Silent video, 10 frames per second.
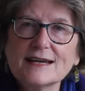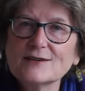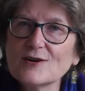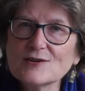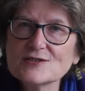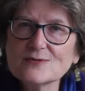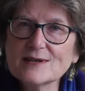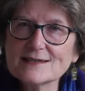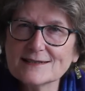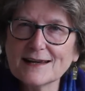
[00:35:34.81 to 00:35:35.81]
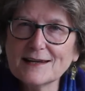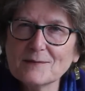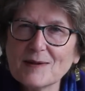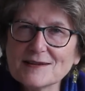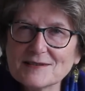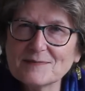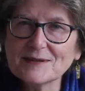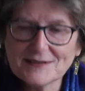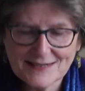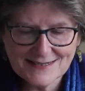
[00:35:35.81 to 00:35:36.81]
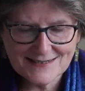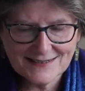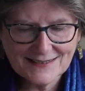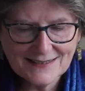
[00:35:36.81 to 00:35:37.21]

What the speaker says: and also exciting possibilities